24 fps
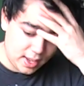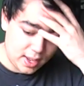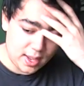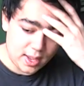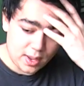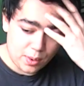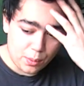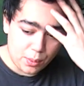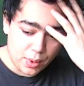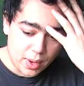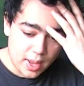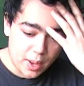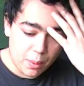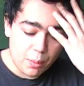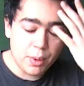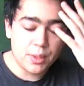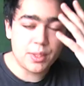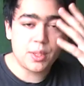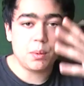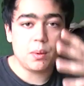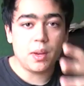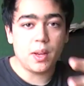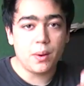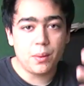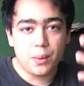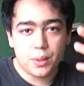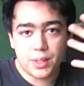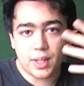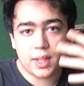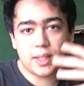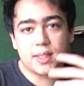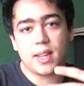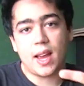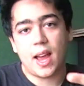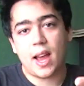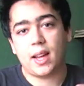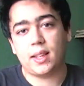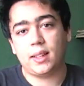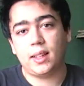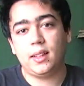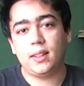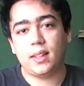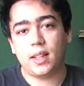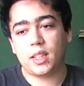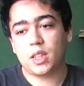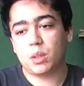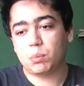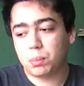It was exactly
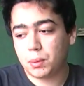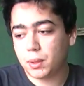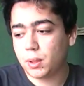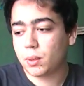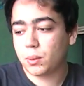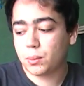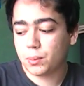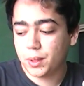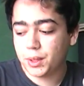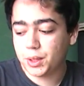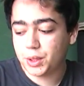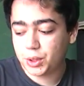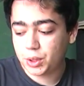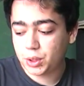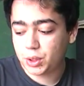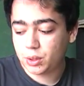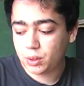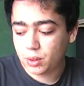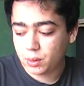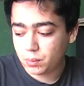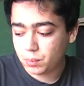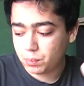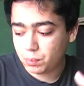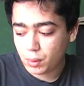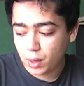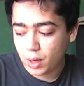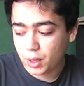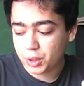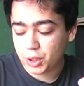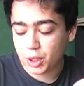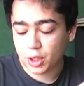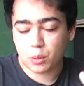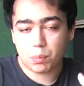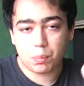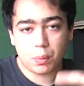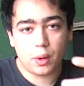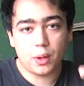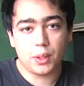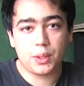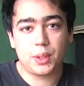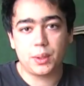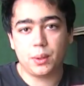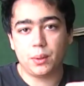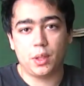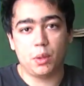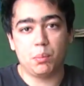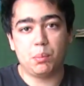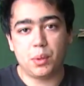like the Blair Witch Project Part
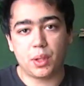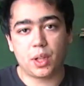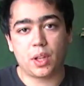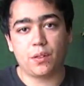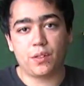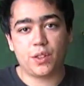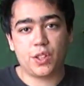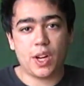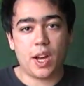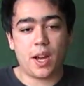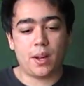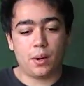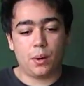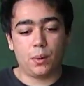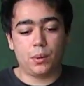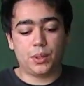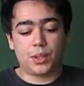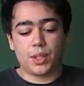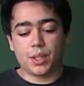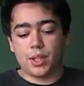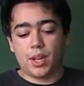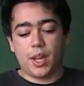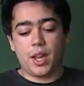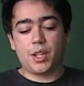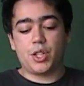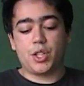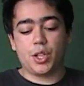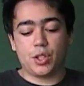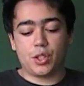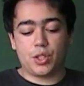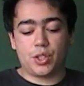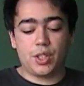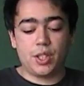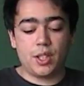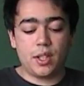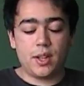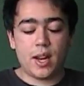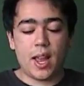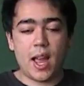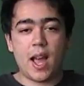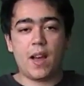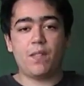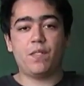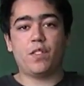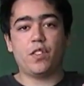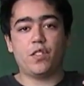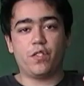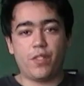2, the Book of Shadows. It just didn't
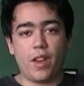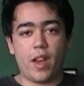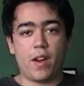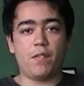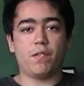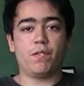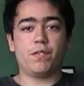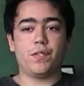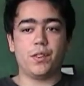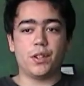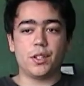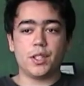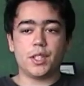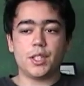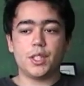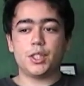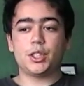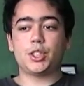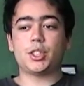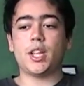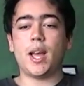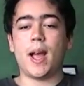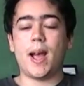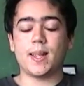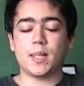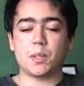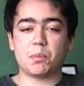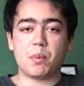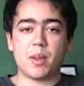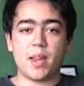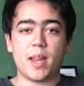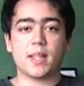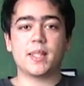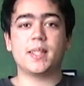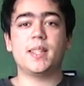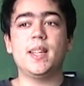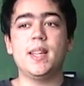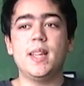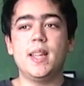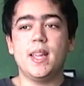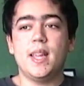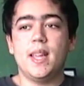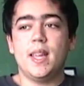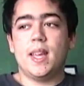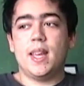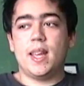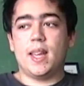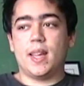have the found footage aspect.
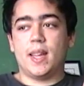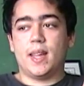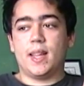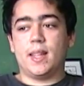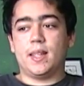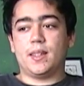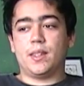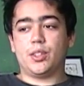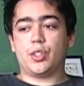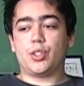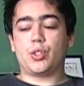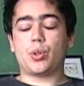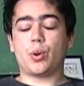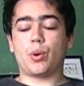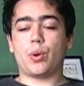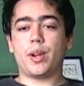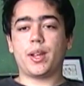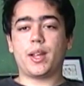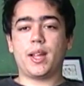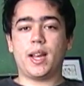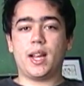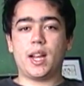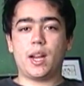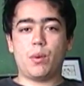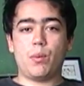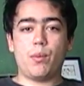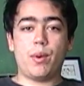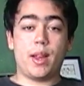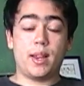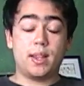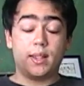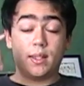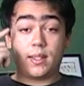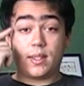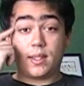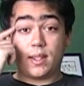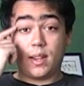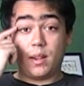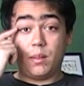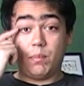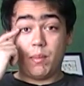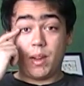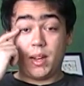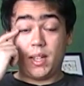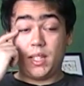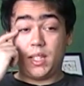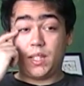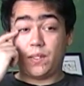The story kind of went in
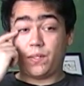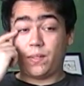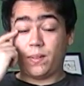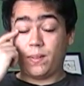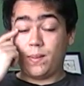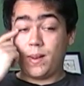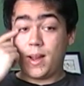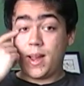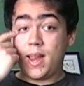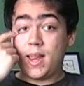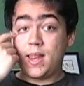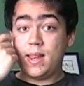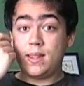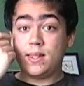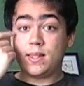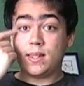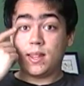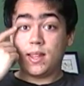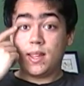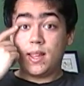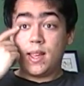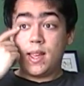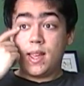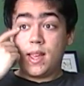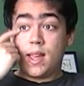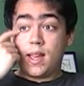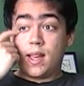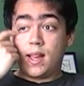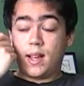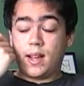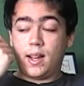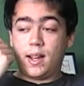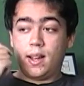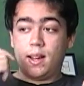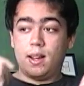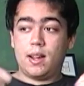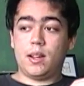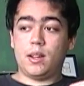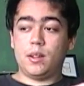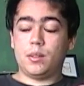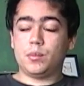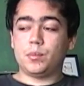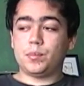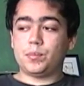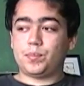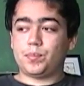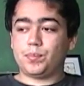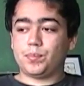many different ways,
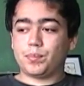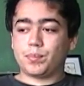and